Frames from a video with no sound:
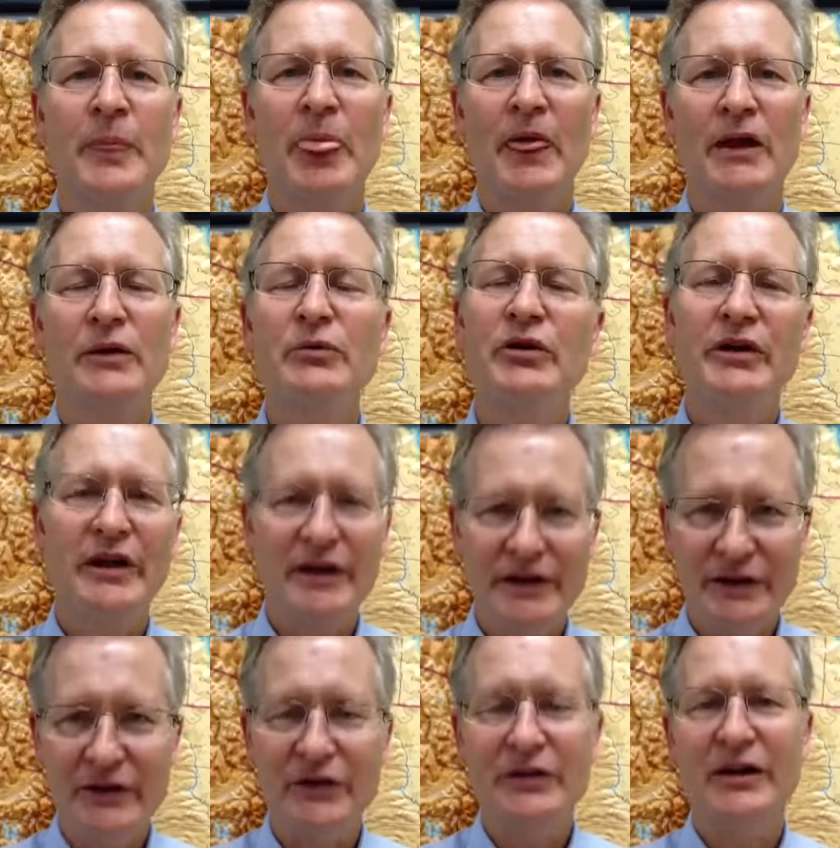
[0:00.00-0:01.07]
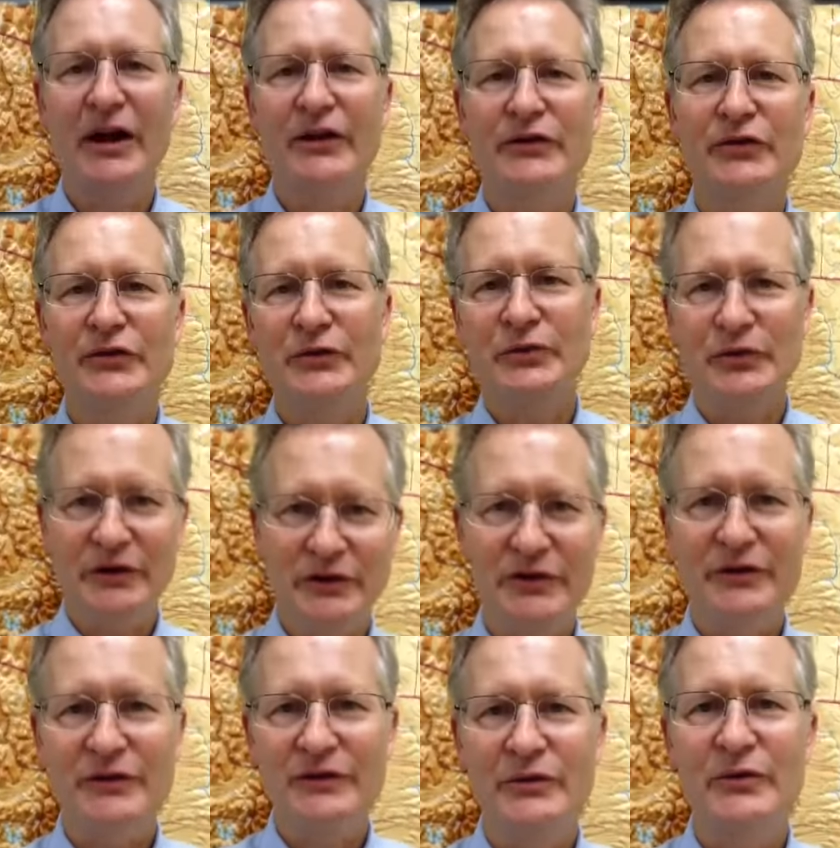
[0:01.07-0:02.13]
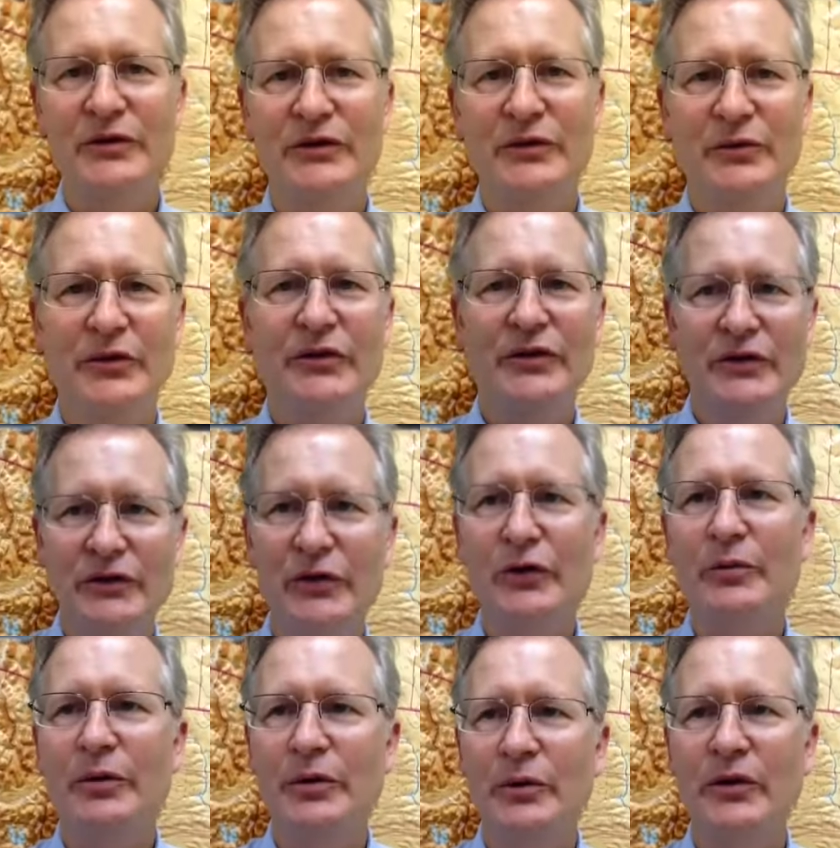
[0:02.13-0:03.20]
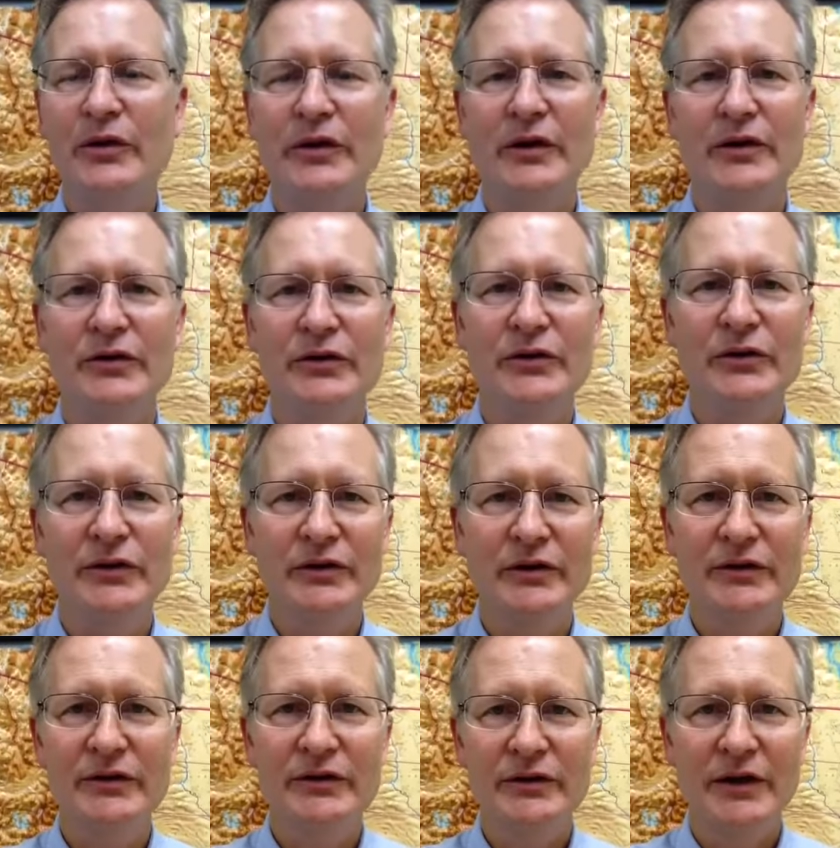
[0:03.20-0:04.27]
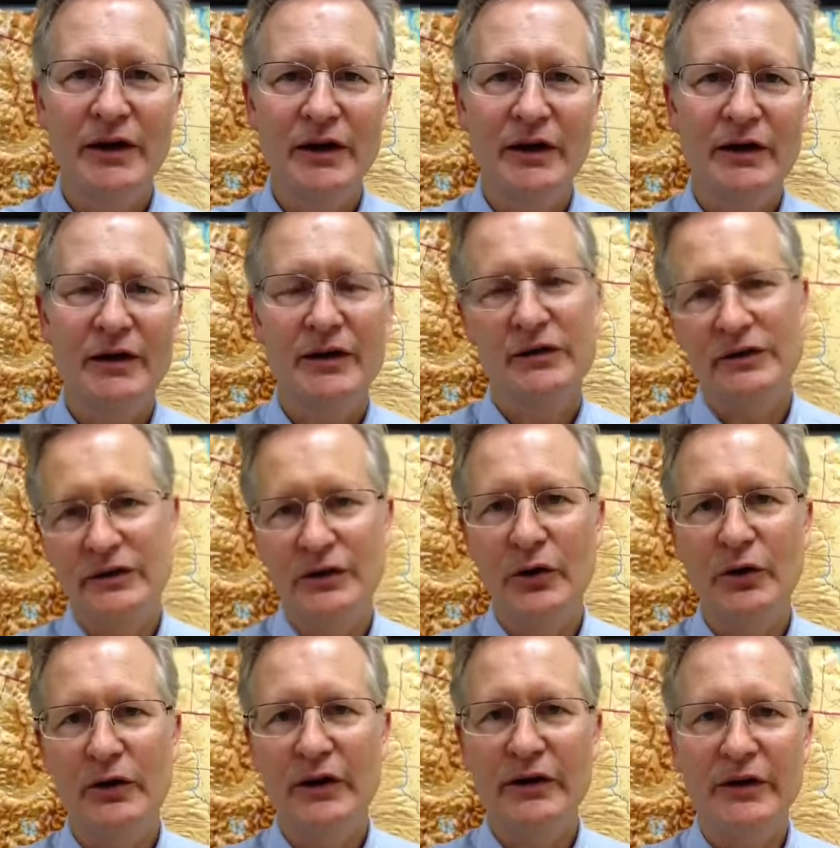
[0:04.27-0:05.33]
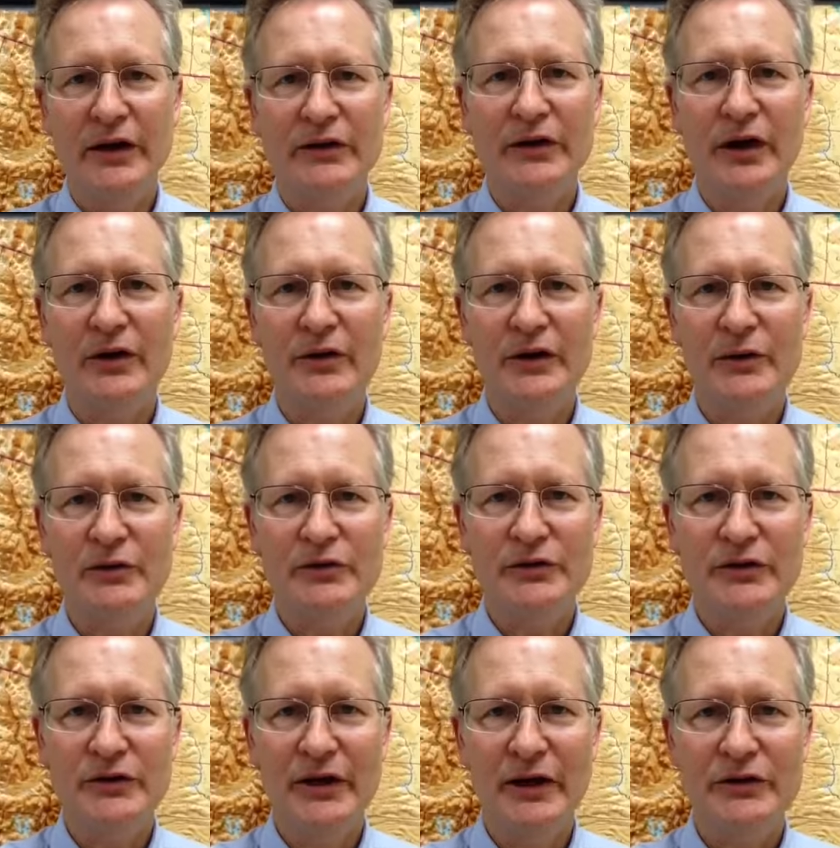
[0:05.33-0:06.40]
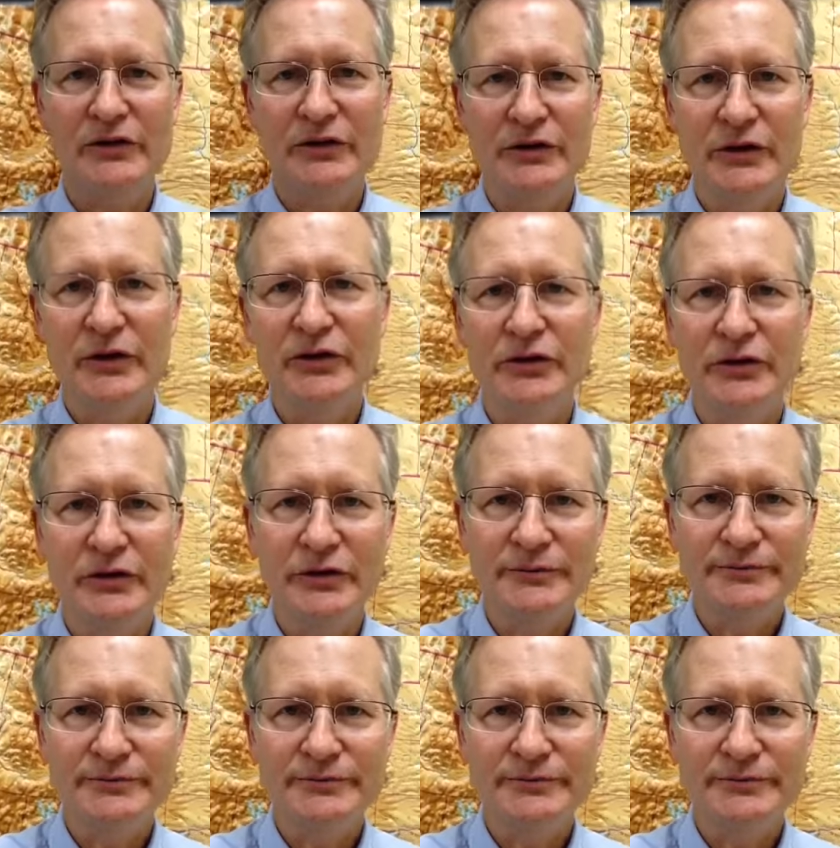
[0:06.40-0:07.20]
communicating in the classroom with the group and with the other students, knowing that that's how language is naturally learned.